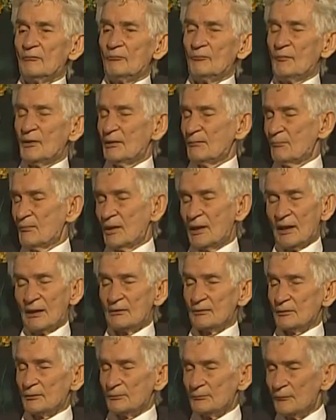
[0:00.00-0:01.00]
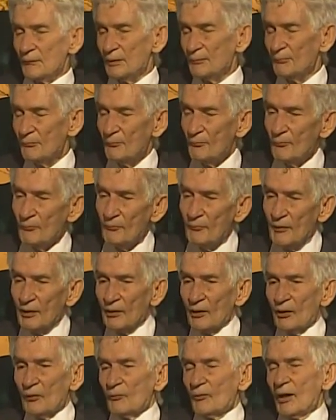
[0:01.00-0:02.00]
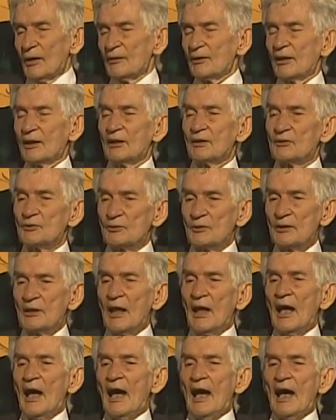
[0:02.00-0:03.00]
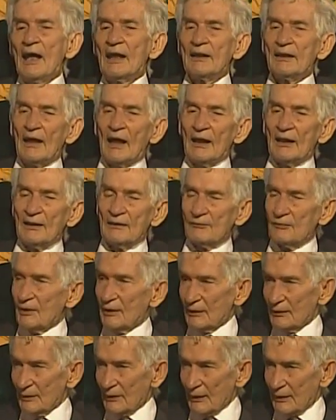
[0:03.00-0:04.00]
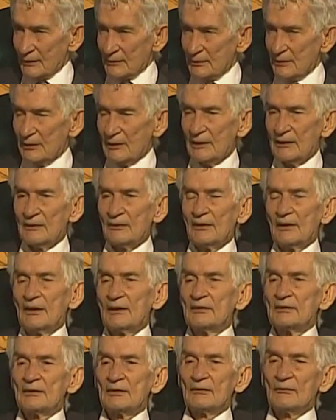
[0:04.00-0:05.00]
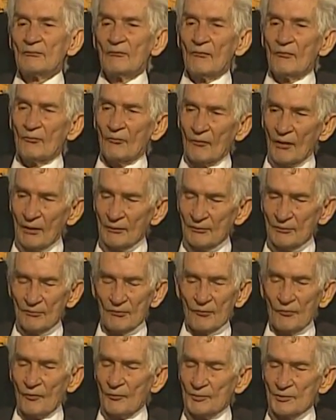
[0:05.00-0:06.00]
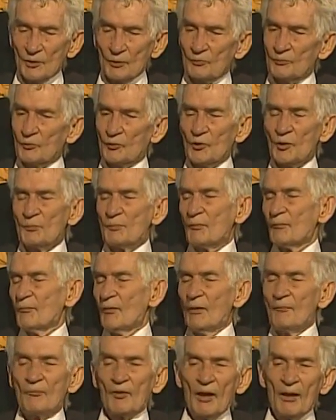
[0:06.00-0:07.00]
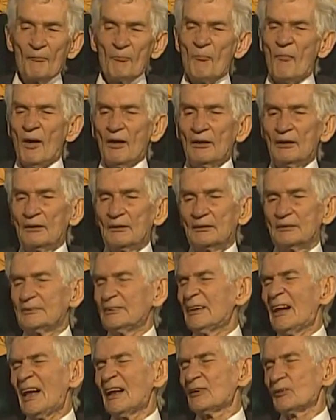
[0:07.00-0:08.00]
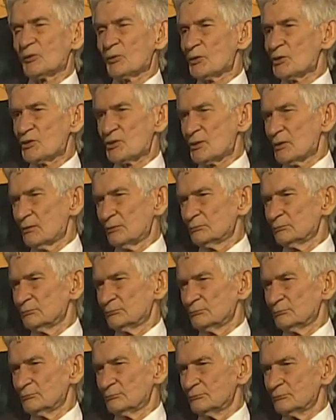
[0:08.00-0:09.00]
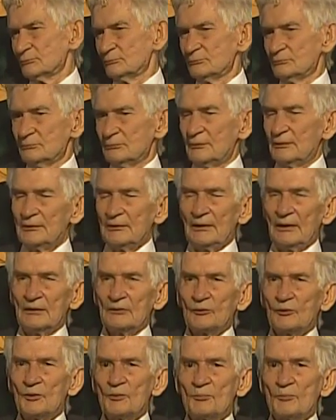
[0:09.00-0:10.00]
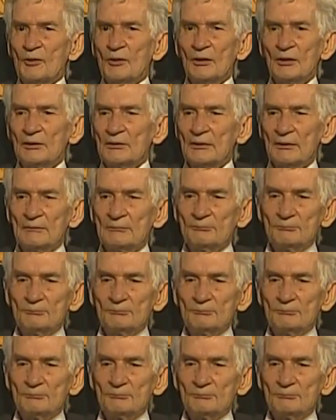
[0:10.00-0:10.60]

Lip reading: meeting other men all around the country. And I live in Atlanta now, and there was a group, a non-Christian group called